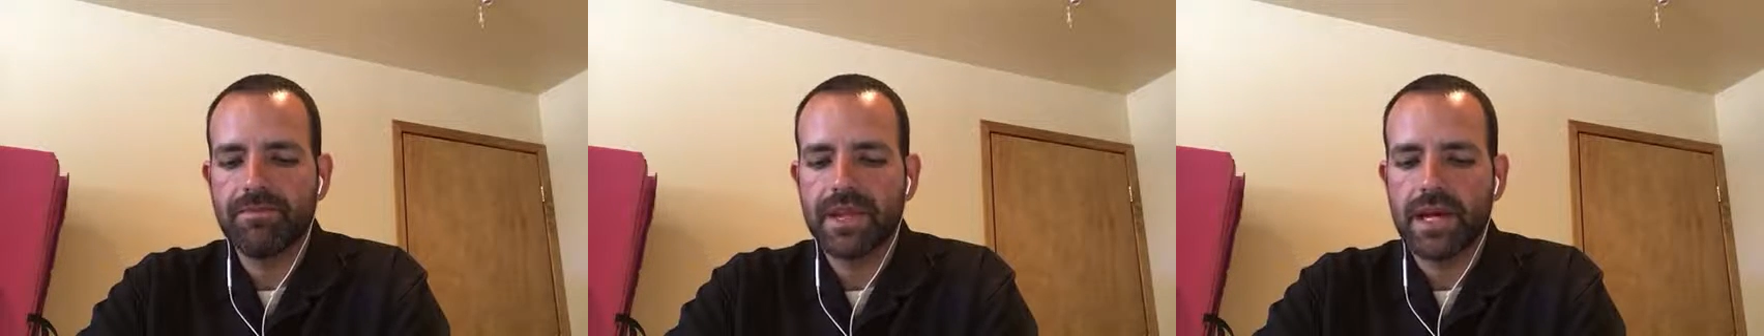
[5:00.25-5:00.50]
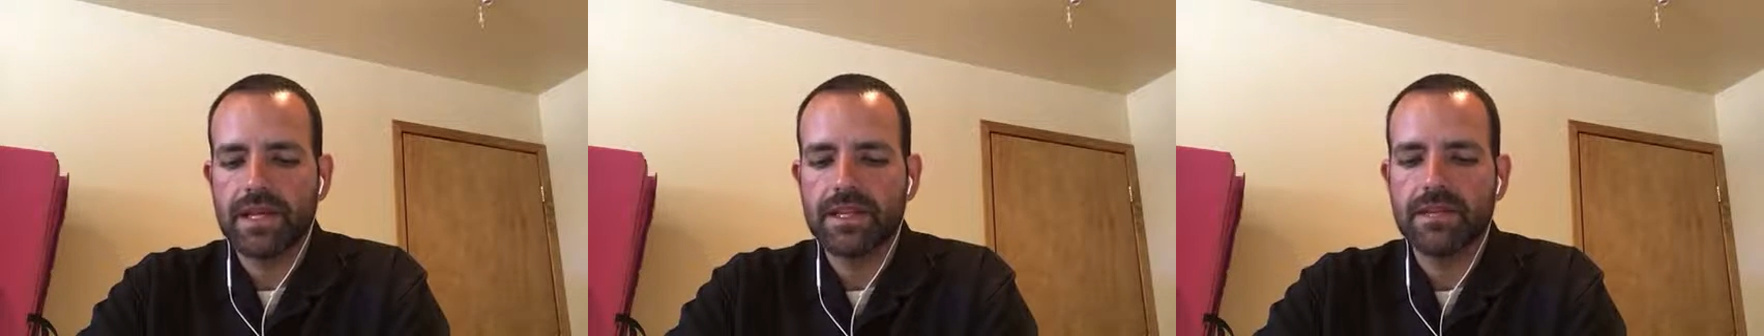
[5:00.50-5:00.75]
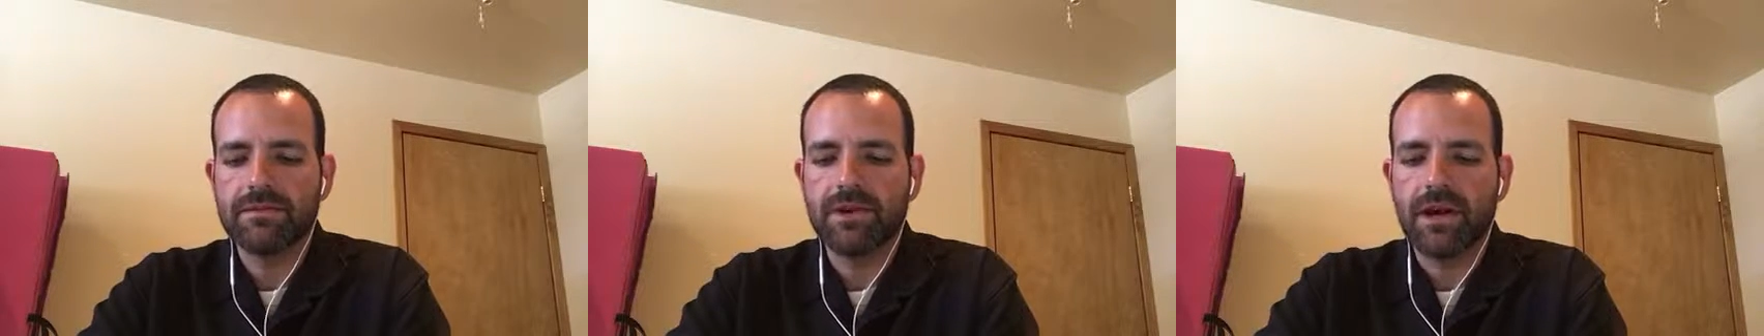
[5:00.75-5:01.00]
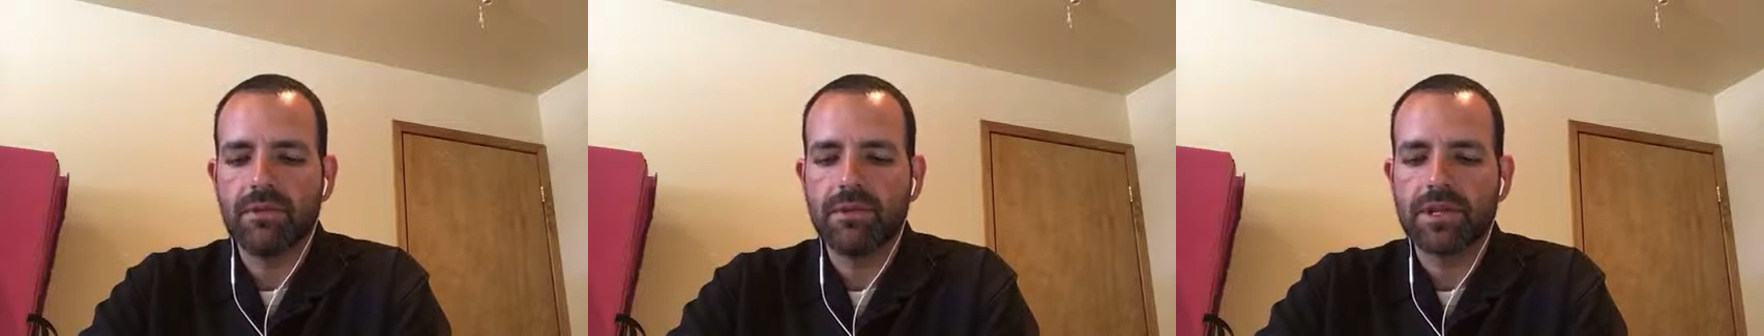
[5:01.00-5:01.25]
The
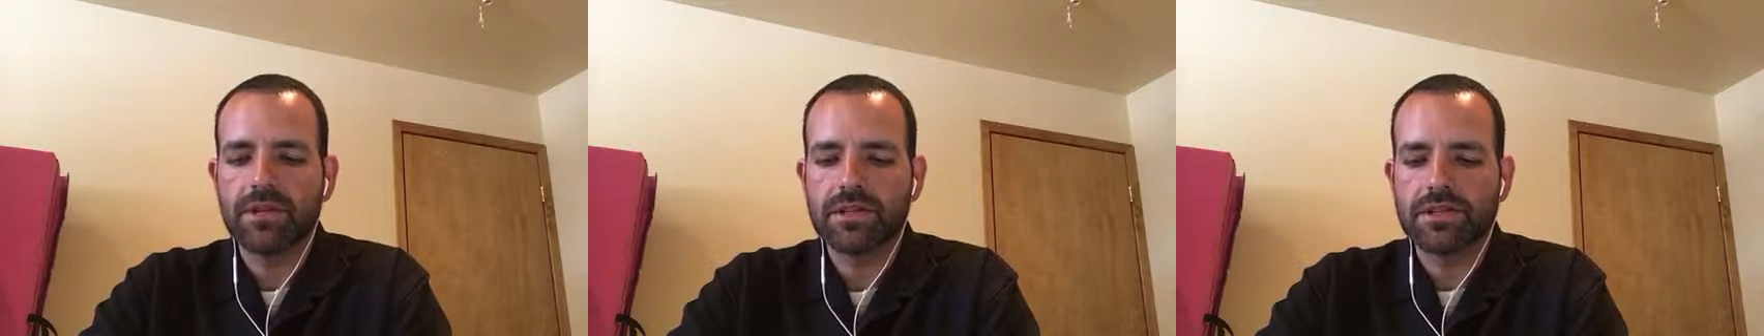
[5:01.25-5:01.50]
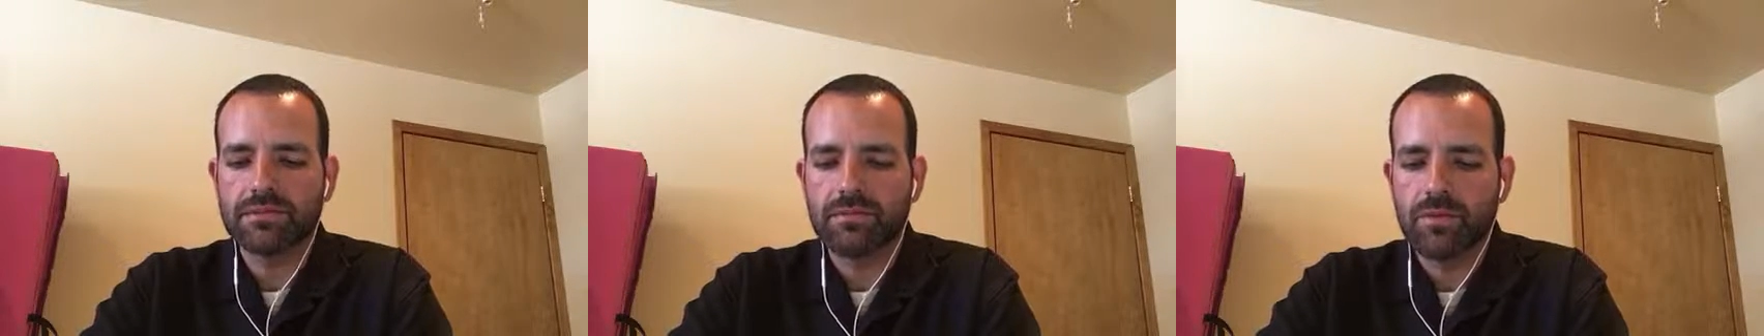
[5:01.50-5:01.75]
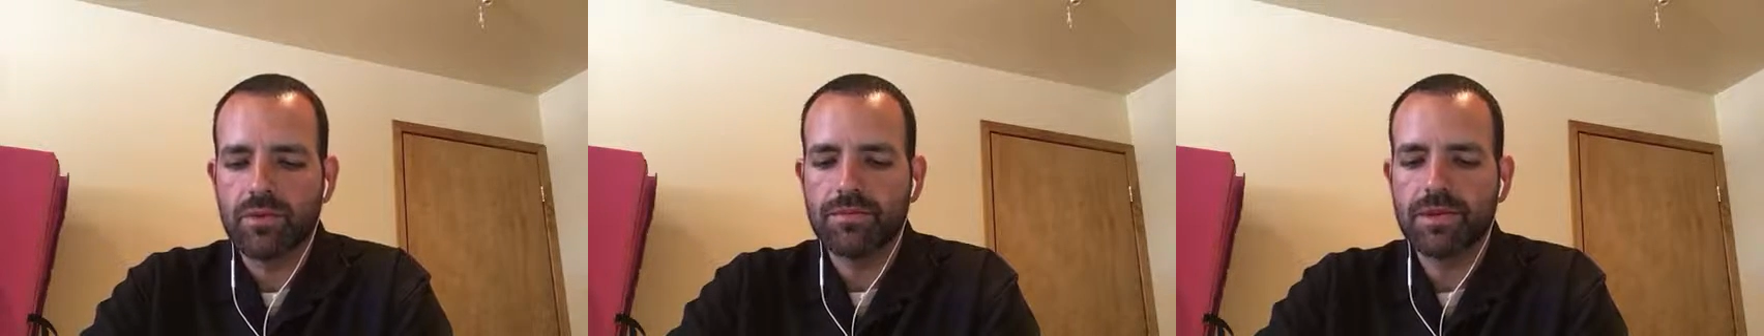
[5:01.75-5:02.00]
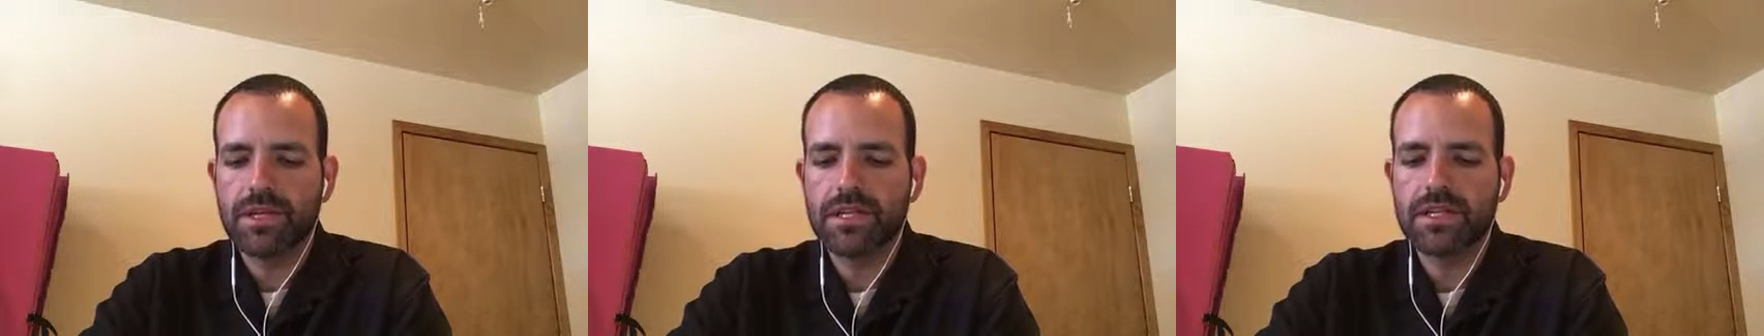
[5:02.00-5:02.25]
environmentalist
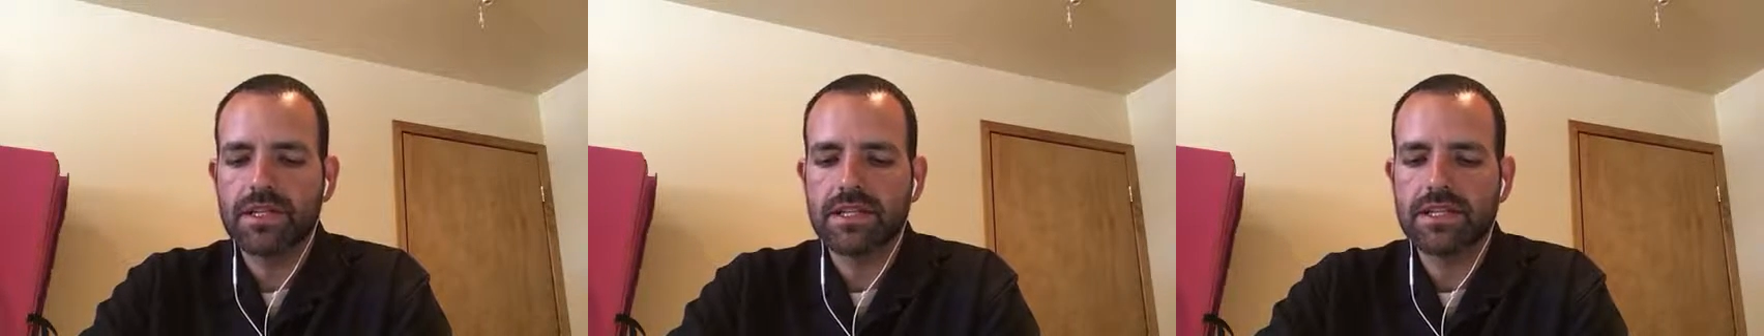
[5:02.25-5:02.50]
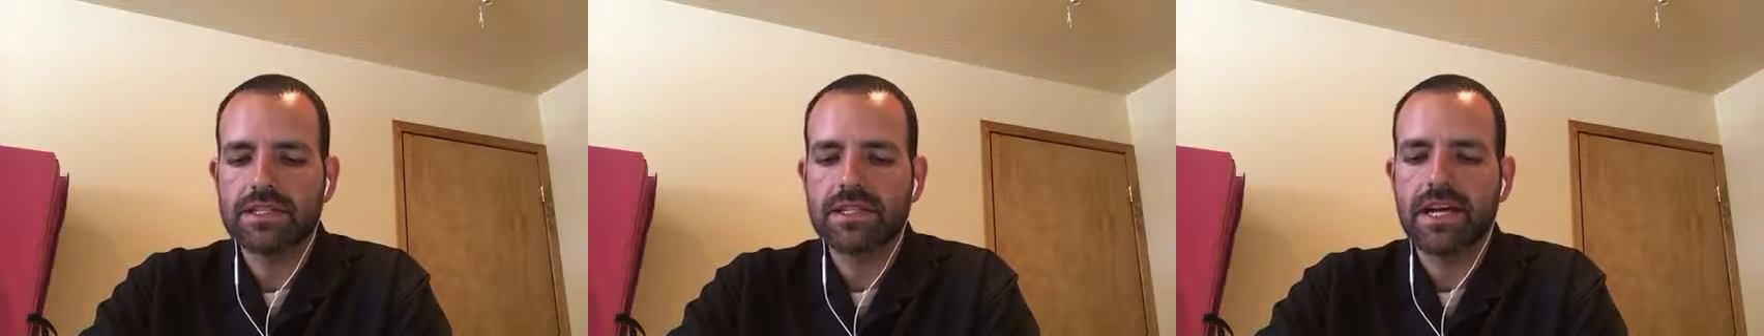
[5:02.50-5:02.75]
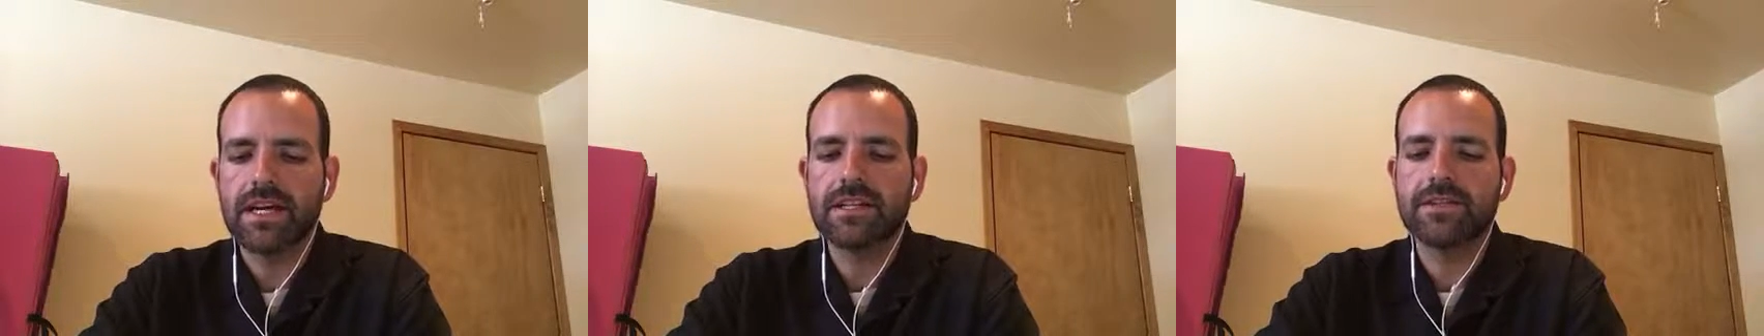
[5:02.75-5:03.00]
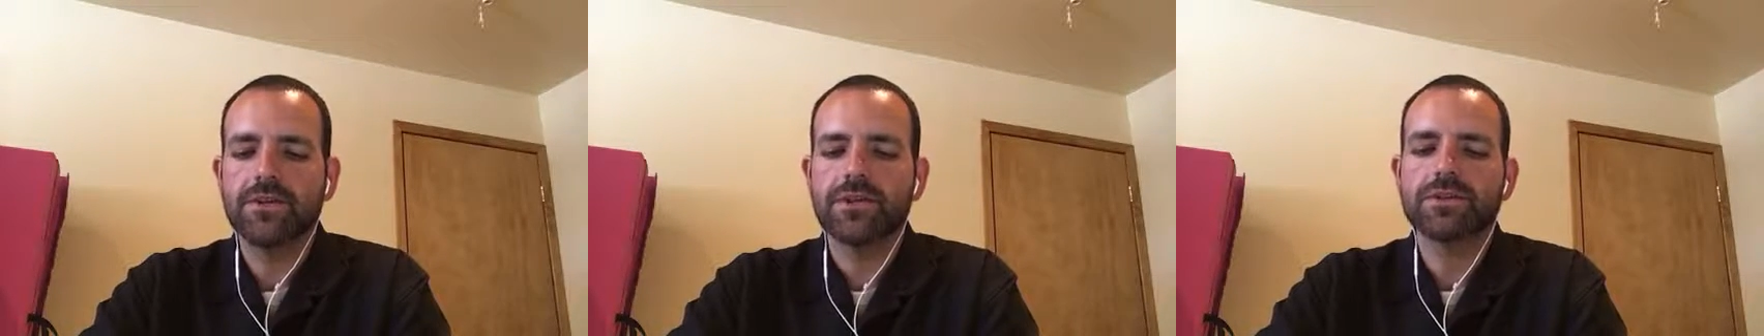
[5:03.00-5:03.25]
movement, he addressed that.
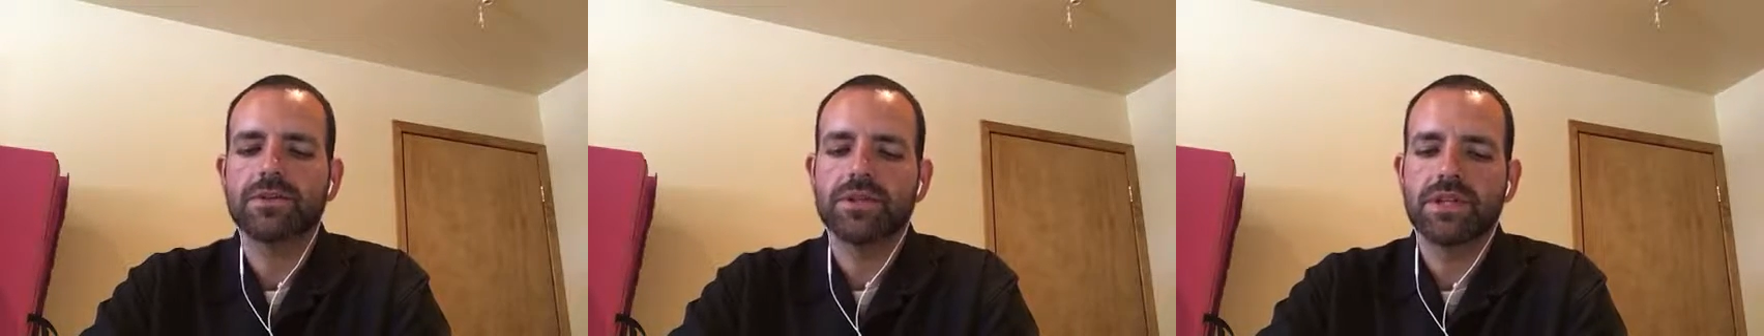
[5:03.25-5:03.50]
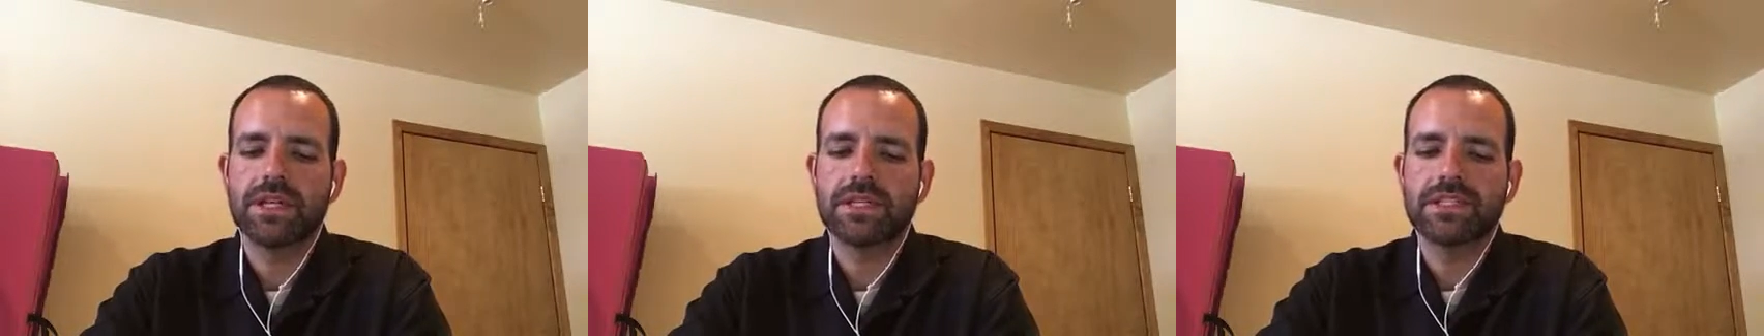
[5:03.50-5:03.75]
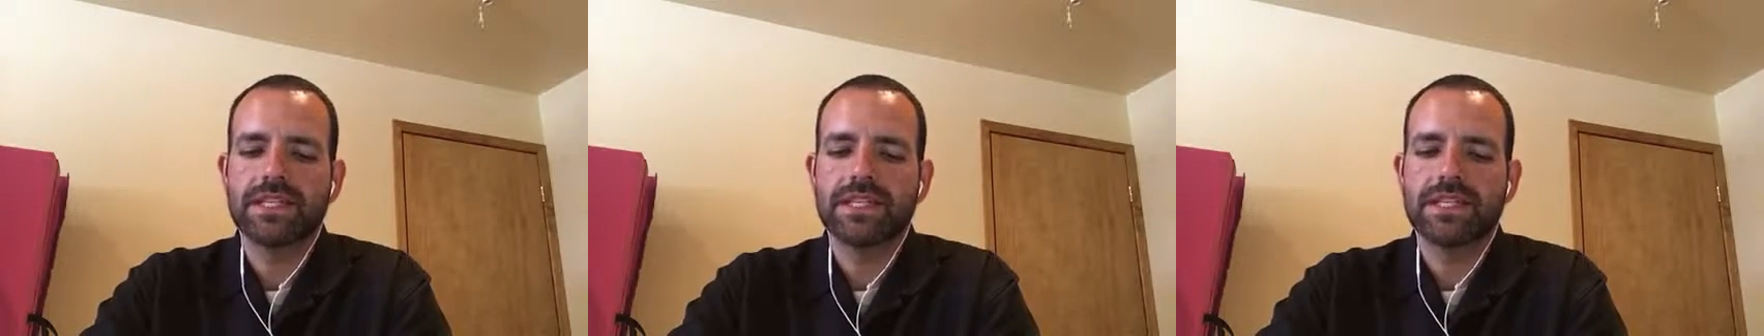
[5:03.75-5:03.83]
He also addressed